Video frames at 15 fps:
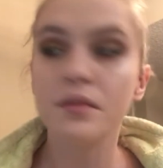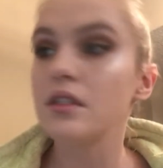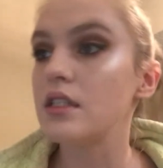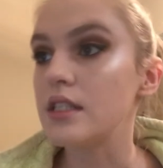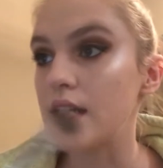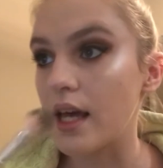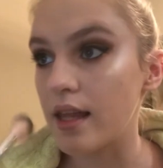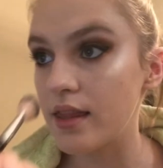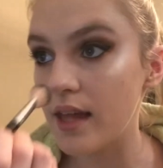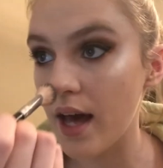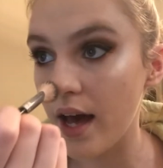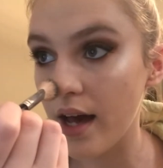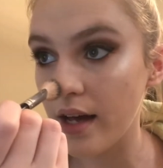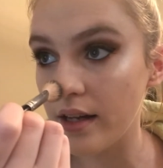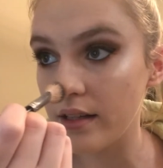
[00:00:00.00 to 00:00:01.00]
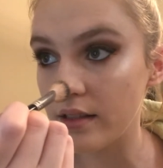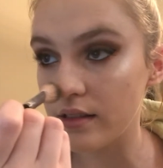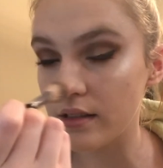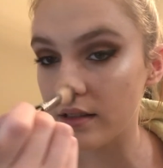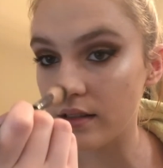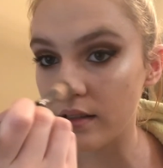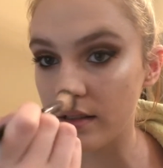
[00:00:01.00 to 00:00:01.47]
So take that,
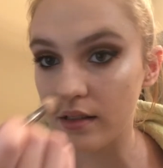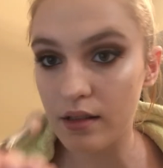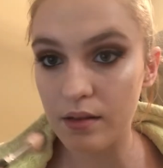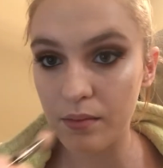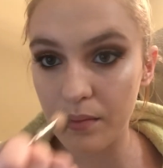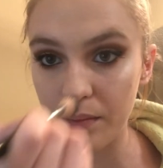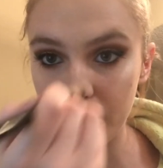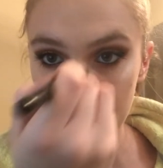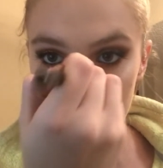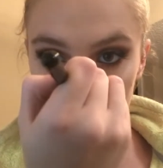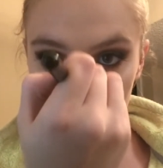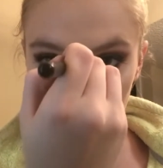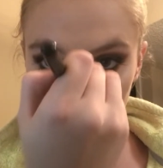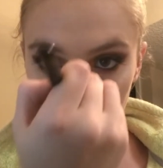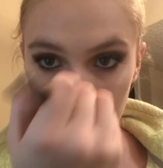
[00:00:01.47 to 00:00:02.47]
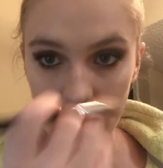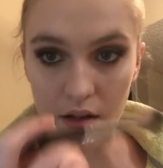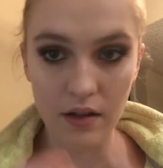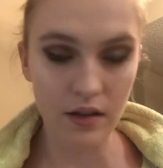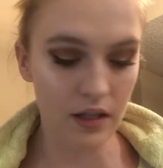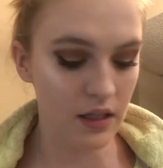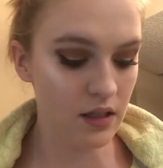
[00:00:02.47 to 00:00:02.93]
put some on my,
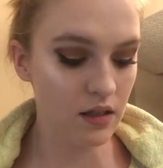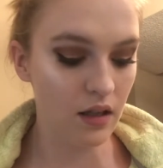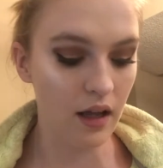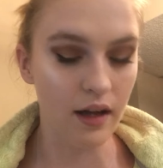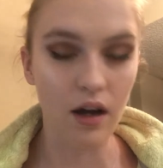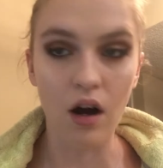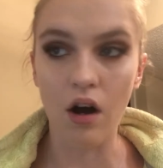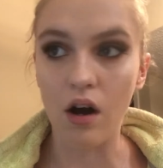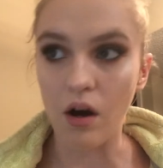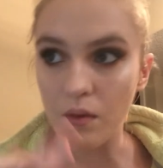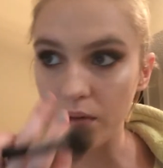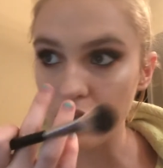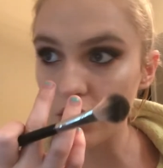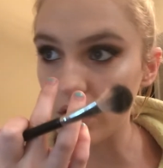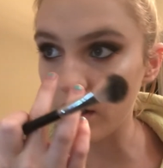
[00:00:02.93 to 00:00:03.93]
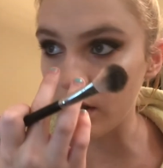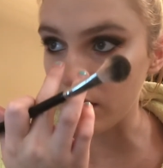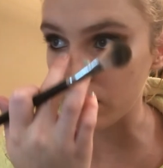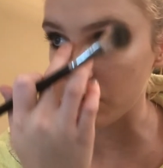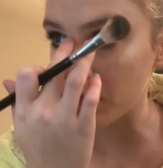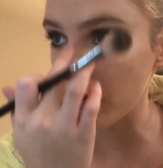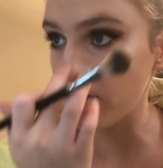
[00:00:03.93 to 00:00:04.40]
this, like, I always try to
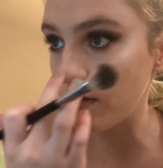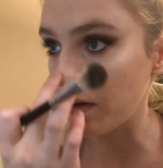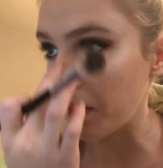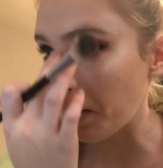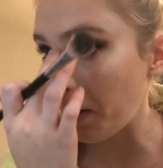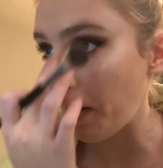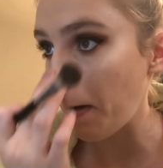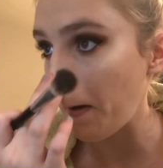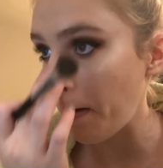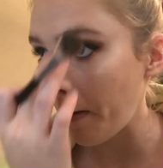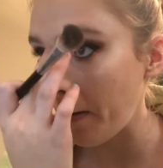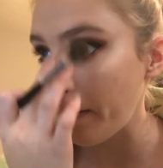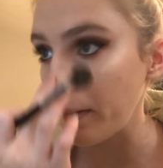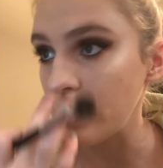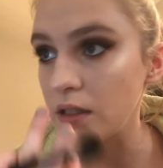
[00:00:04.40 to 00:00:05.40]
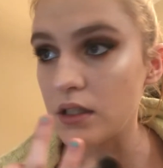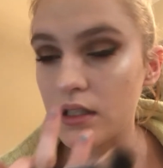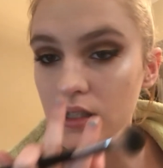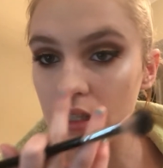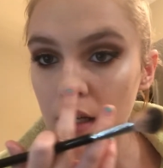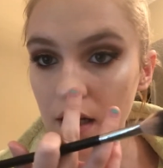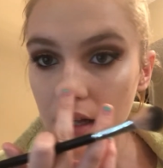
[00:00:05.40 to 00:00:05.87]
use my finger
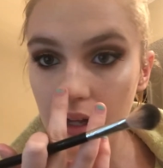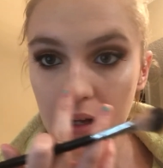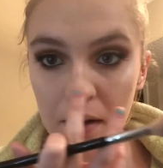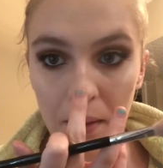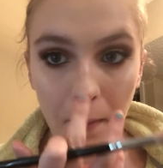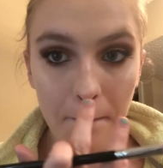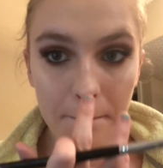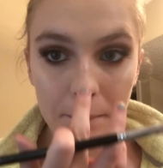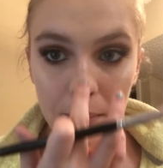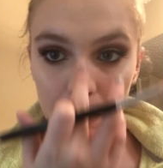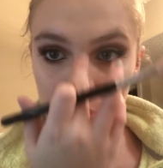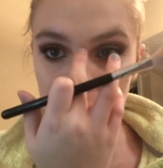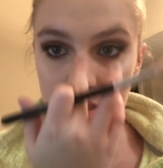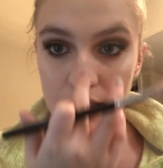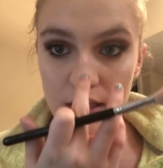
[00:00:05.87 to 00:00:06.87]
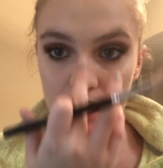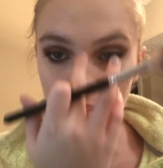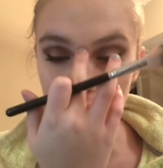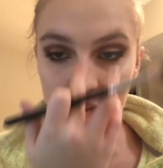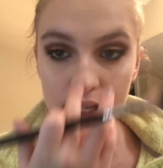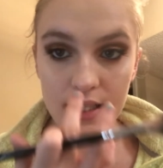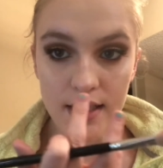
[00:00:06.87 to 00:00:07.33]
just to get, like,
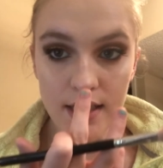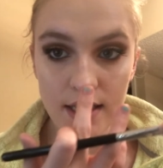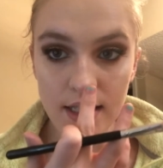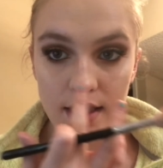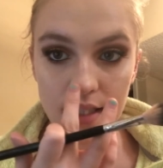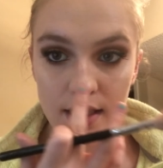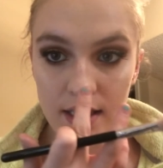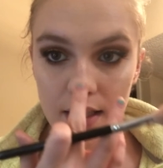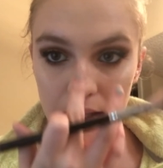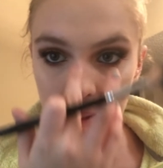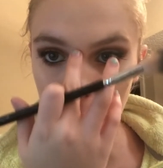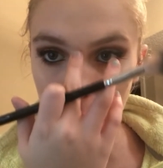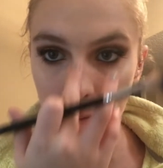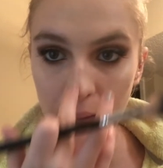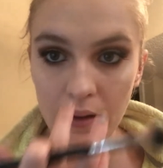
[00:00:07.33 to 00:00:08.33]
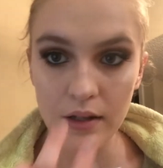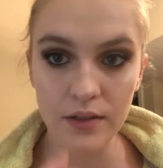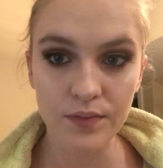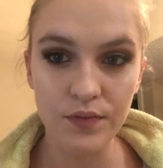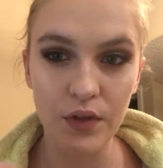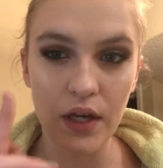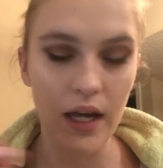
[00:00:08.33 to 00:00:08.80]
precise.
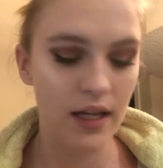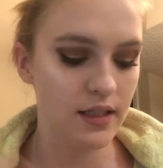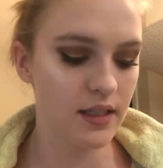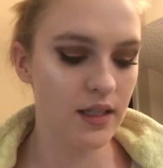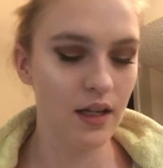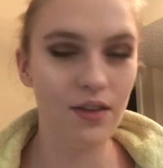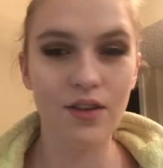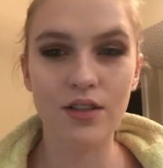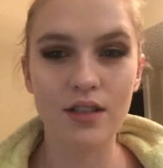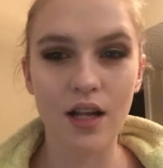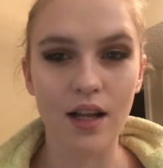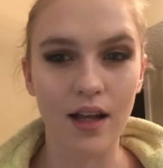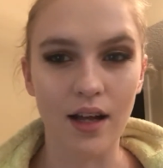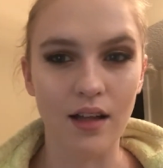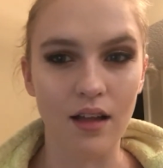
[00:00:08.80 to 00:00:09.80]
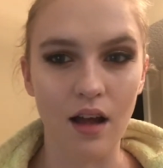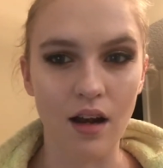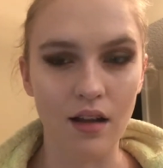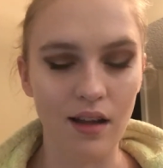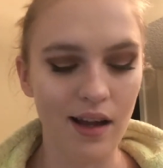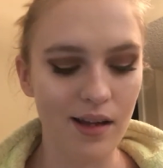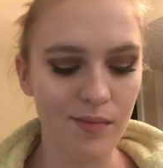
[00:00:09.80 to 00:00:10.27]
You can't see it. There's not, like, a lot
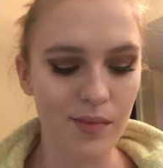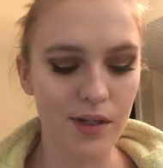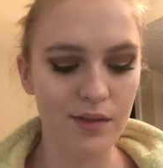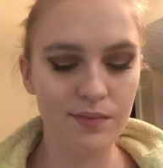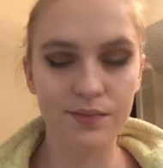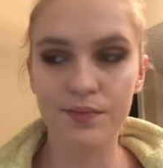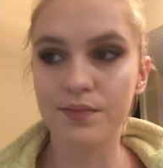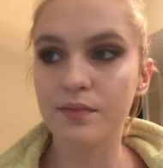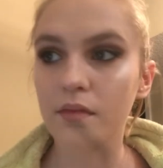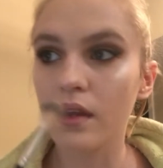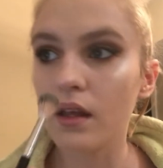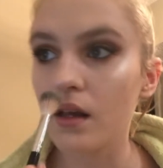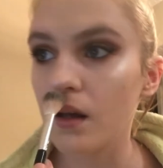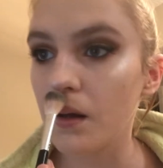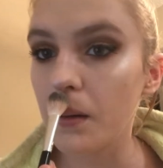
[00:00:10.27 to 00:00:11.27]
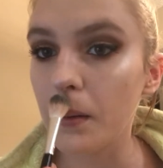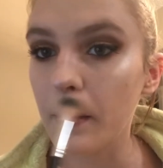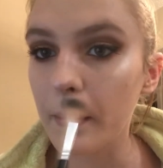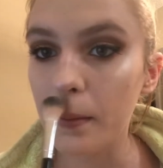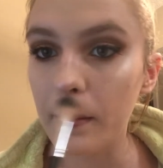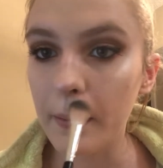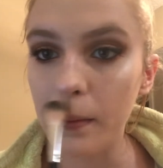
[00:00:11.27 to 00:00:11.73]
of light, but
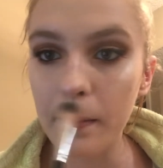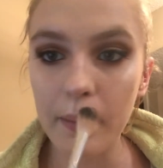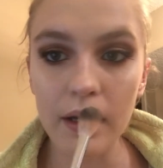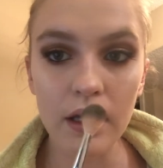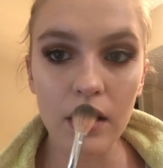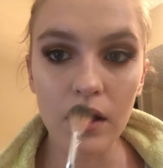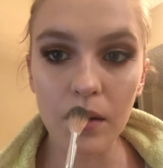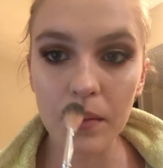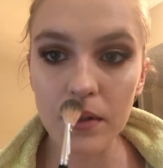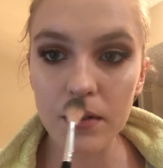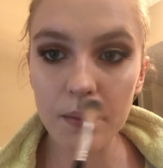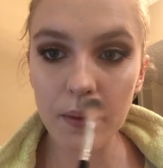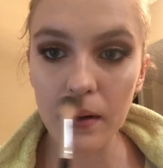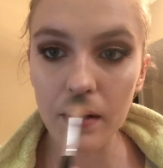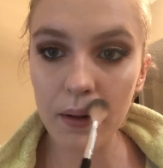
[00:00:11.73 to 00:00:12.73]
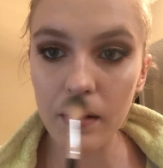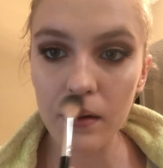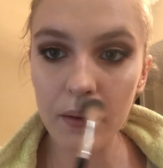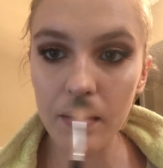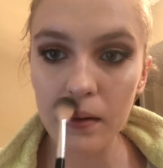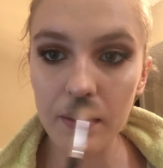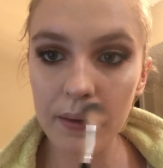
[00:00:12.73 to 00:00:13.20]
my Cupid's
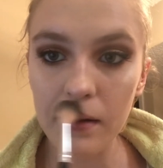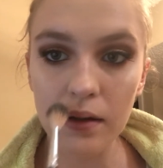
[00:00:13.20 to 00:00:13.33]
bow.